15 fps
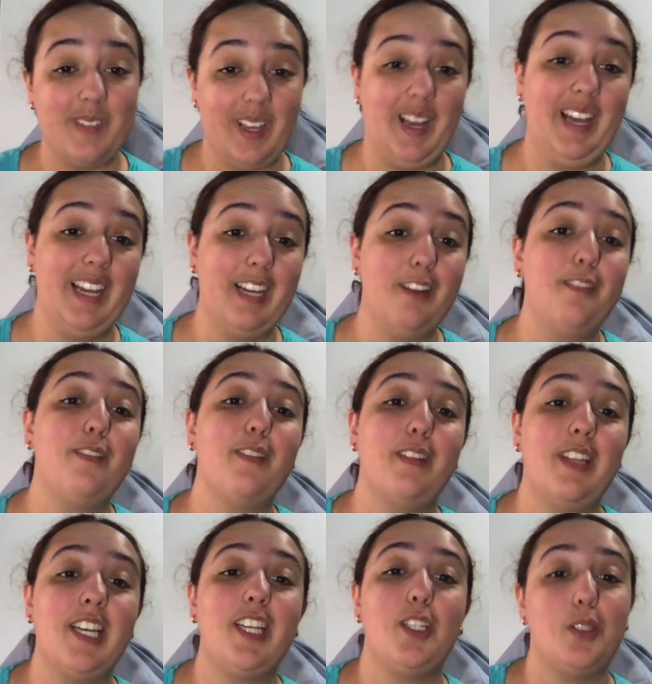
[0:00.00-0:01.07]
I have
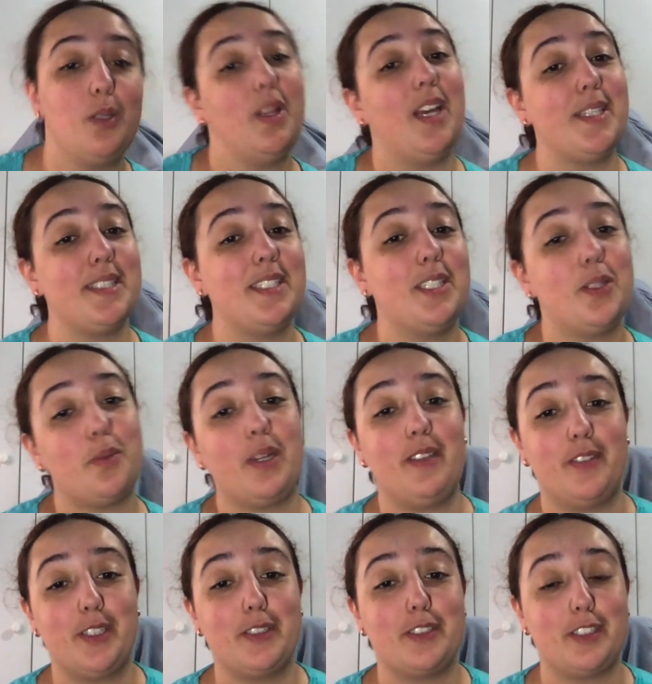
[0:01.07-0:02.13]
the 2003
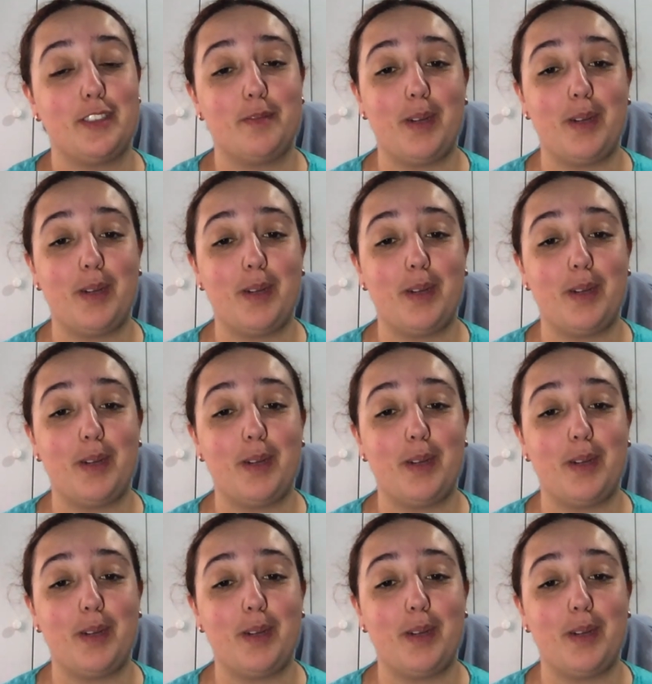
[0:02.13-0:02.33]
version of